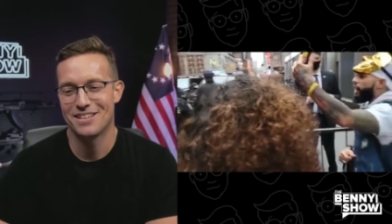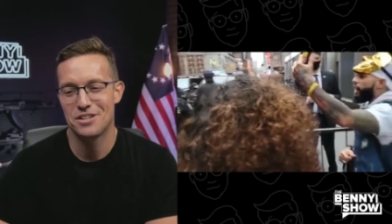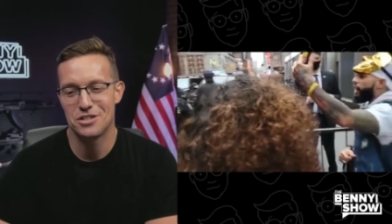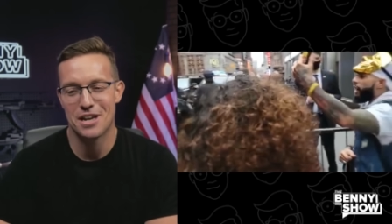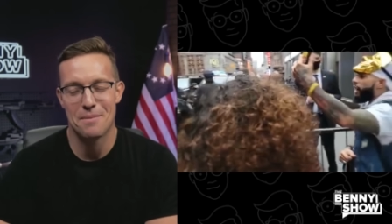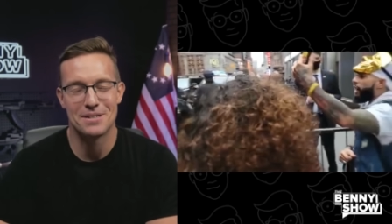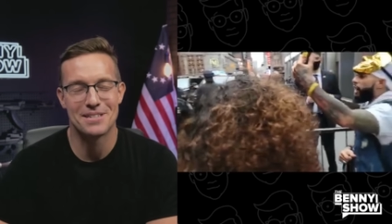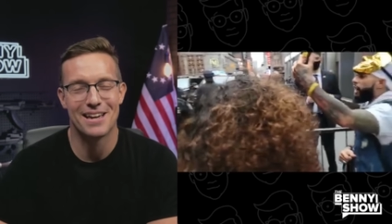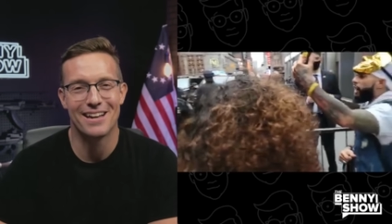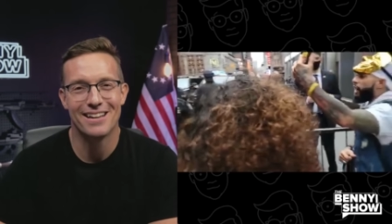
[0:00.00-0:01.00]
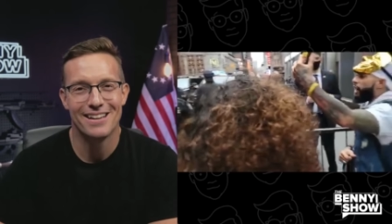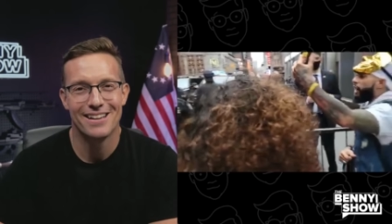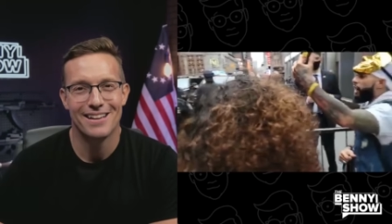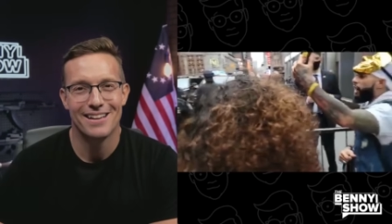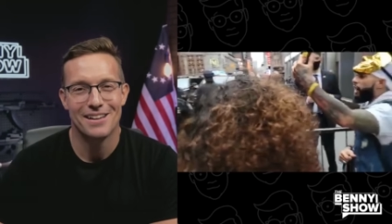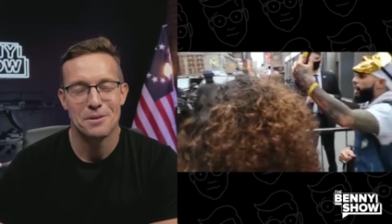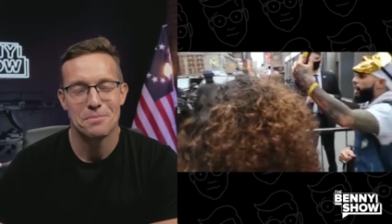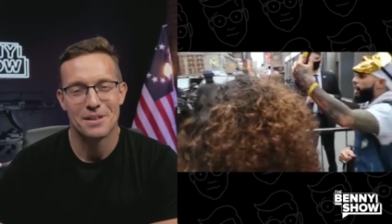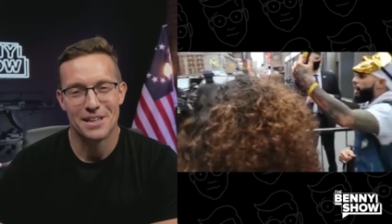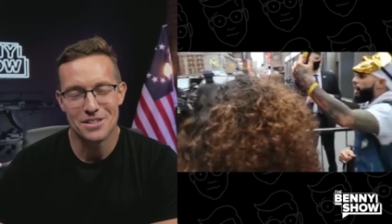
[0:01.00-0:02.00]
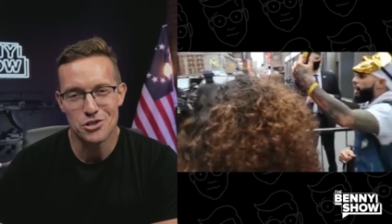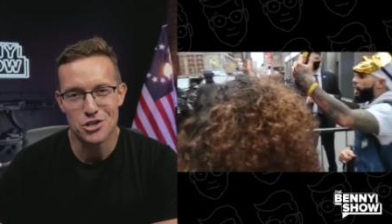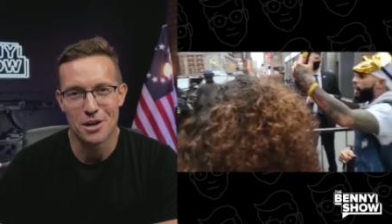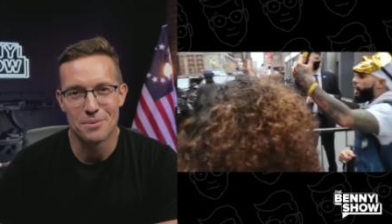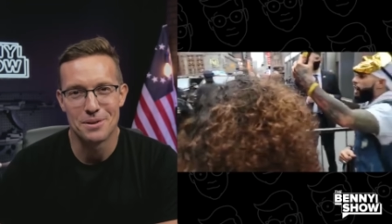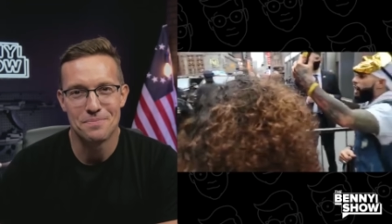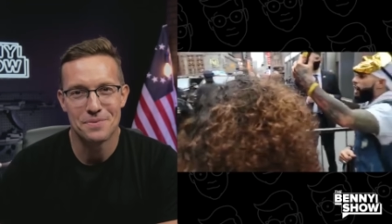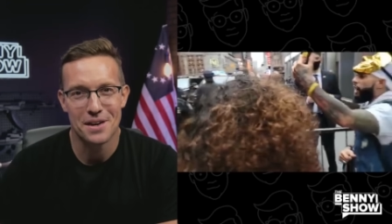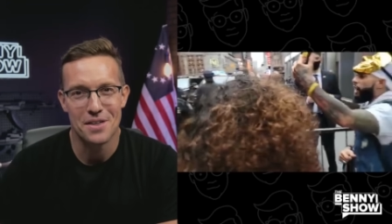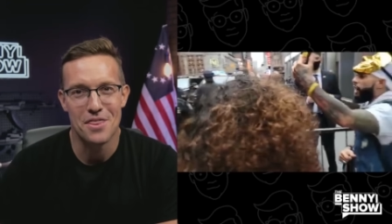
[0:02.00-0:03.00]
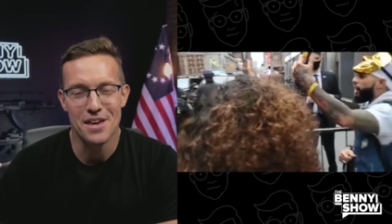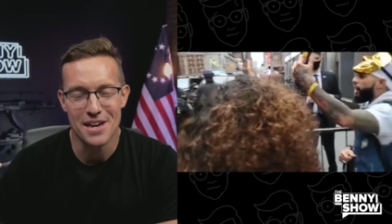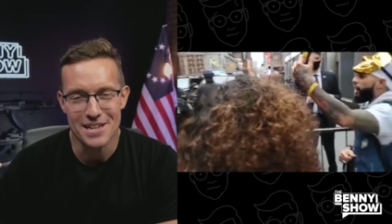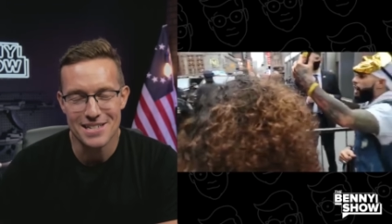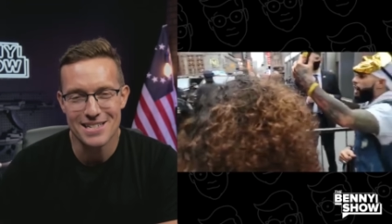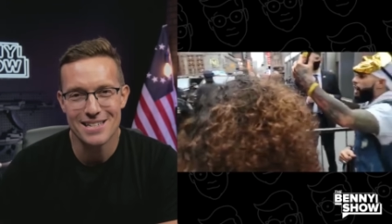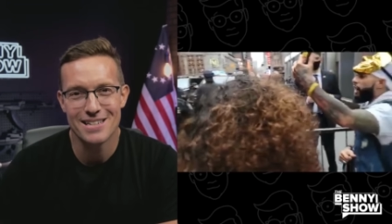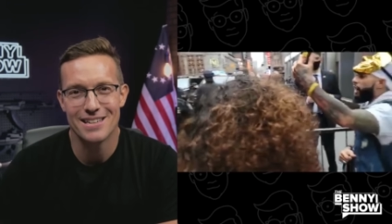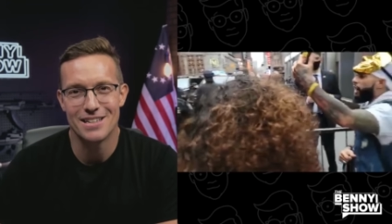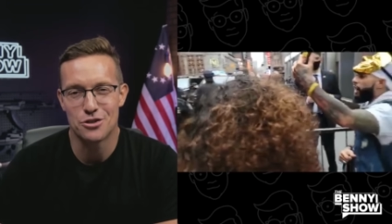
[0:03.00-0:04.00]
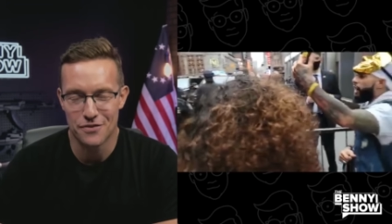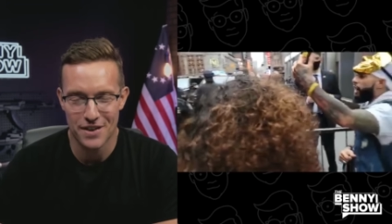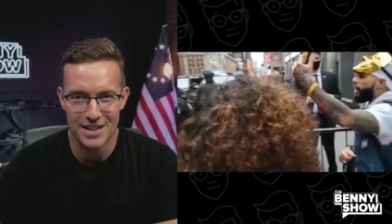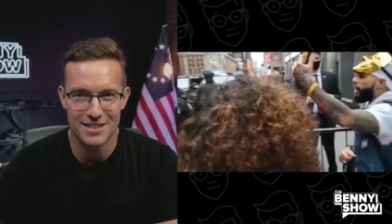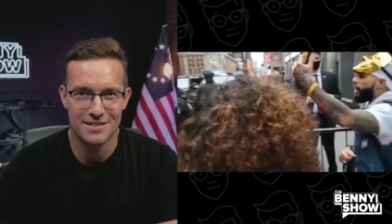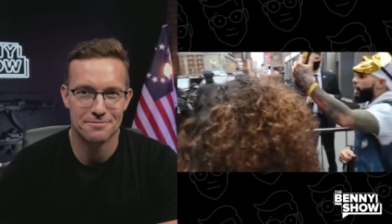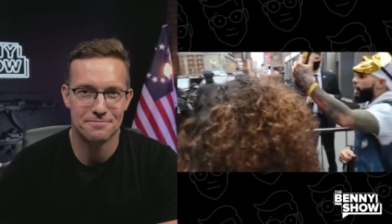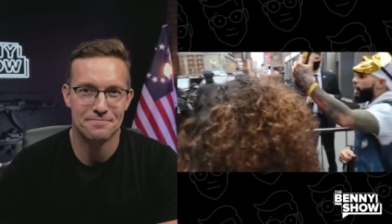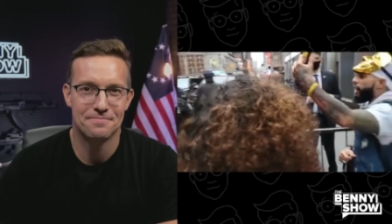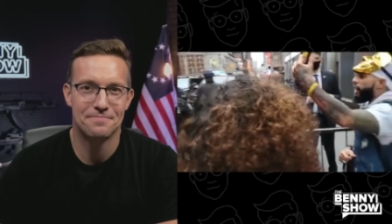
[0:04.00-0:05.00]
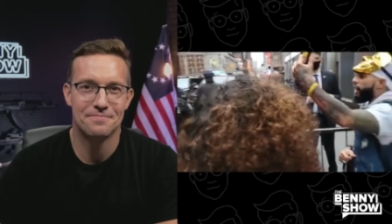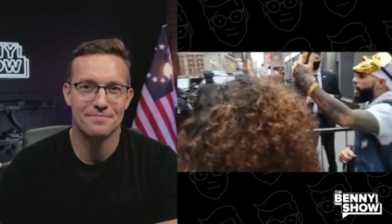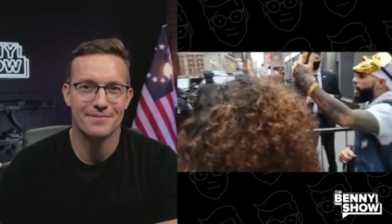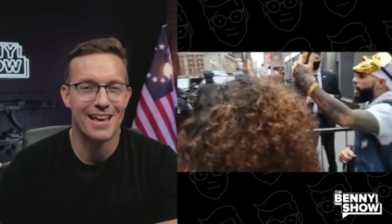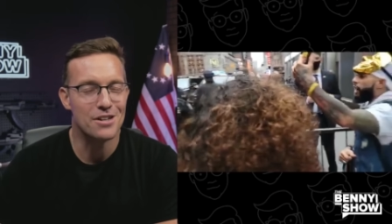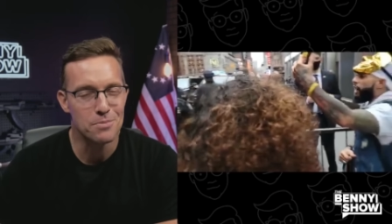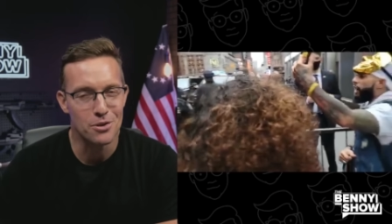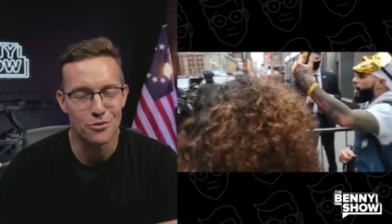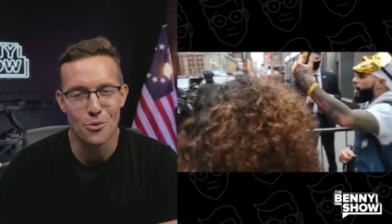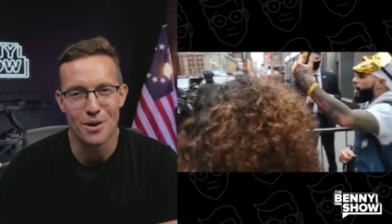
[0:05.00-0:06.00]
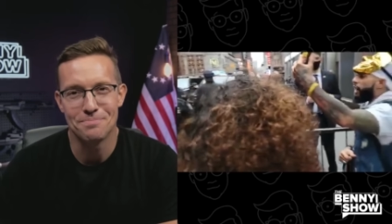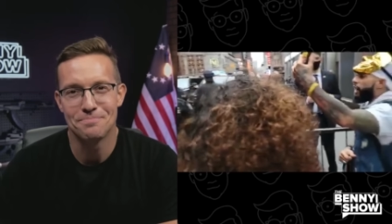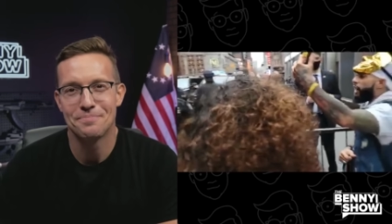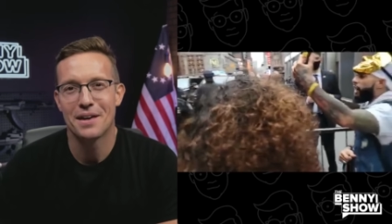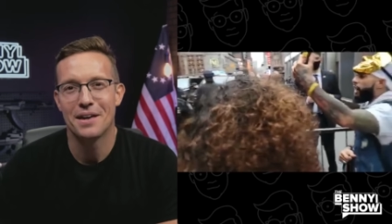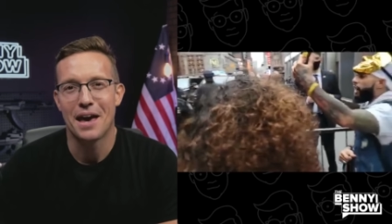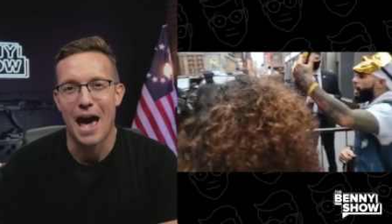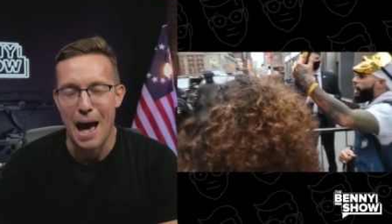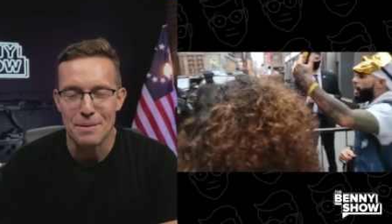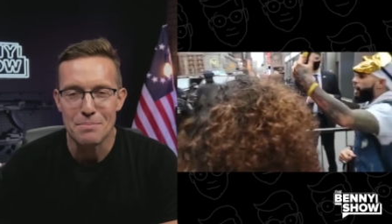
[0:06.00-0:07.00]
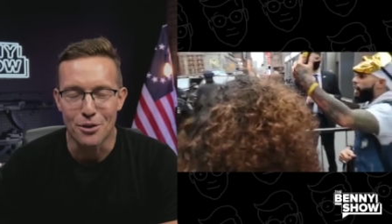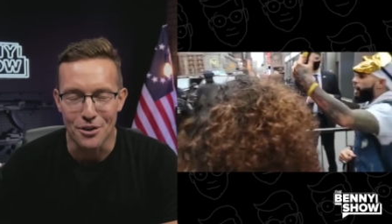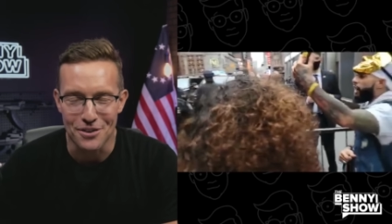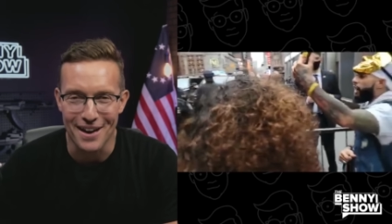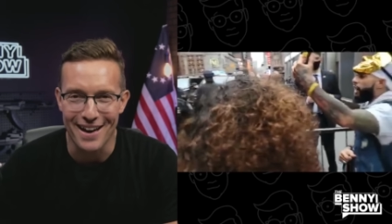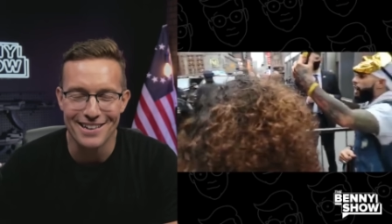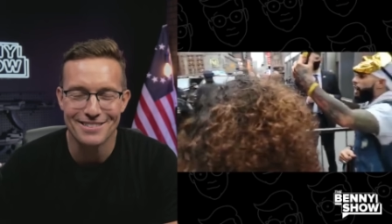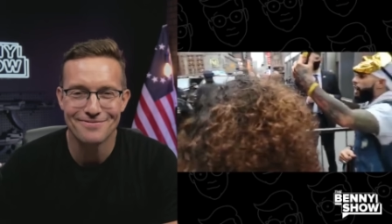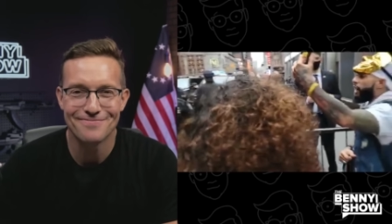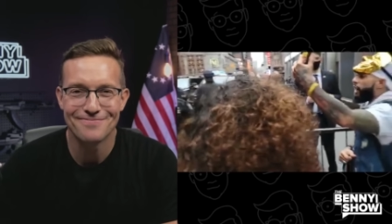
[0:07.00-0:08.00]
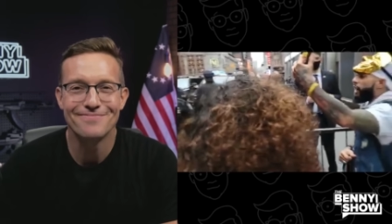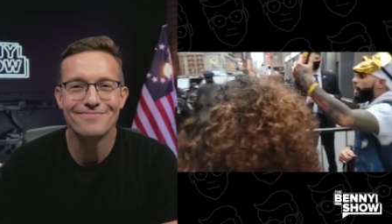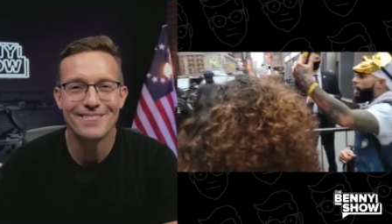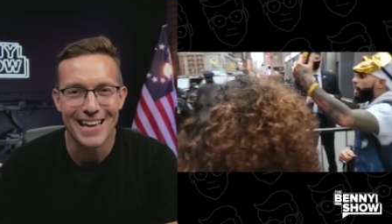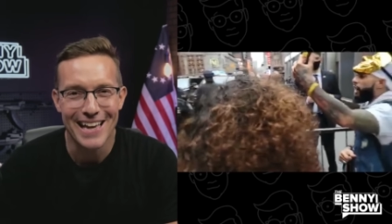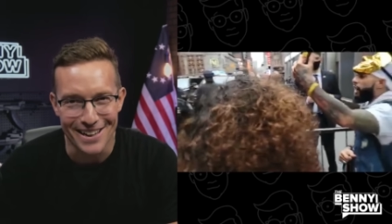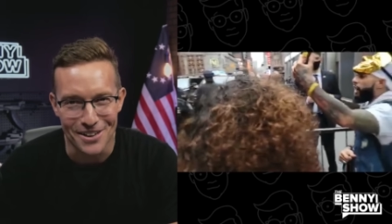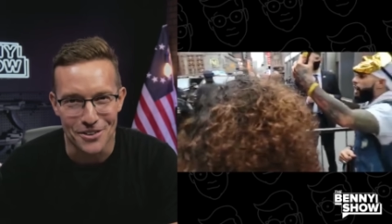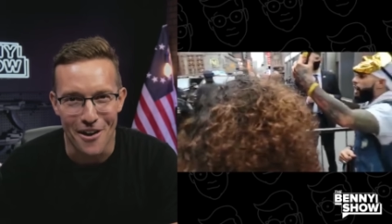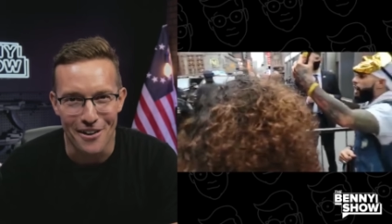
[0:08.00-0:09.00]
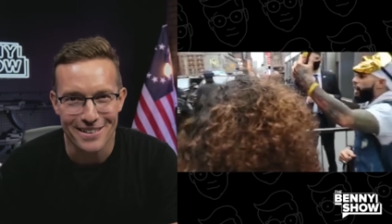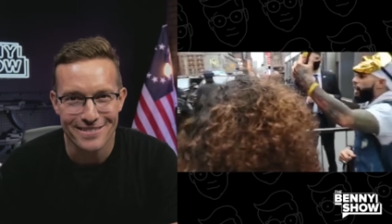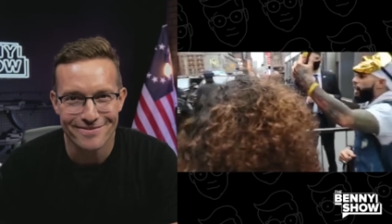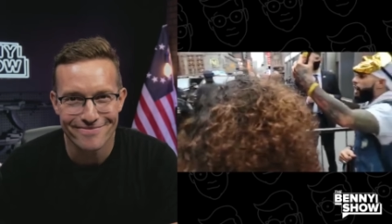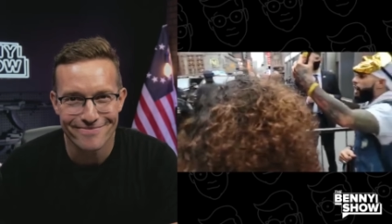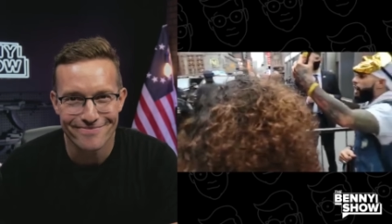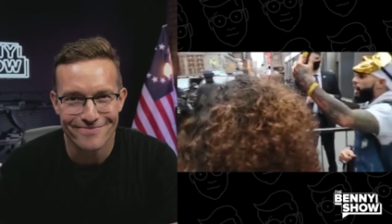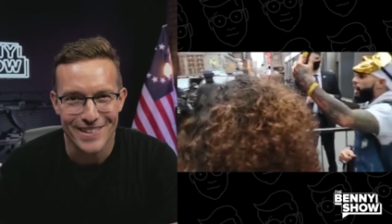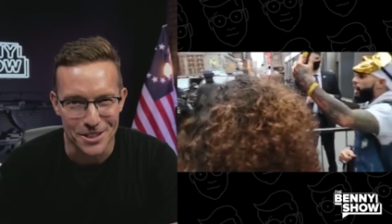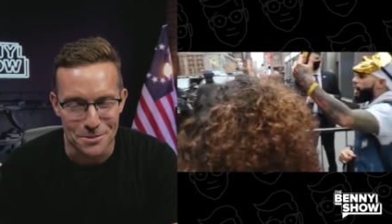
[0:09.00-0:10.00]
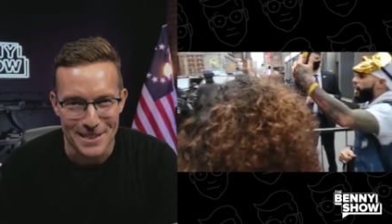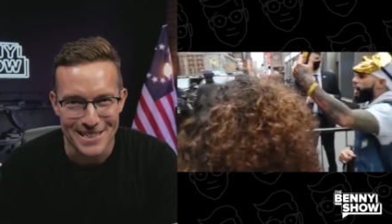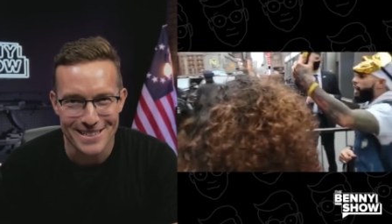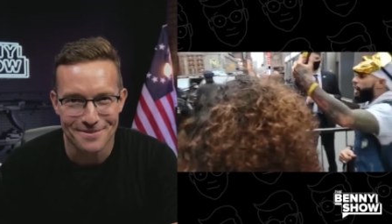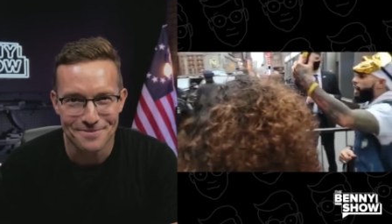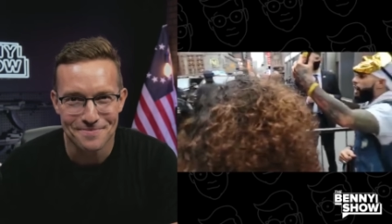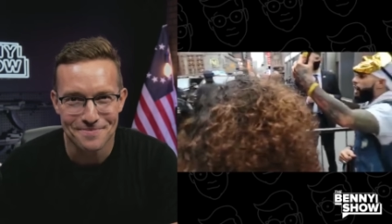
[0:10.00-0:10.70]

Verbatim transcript: She's happy to say. But, ladies and gentlemen, this is her fate. And it's a beautiful one. Happy birthday, Hill Dog, Hildebeest. Beast.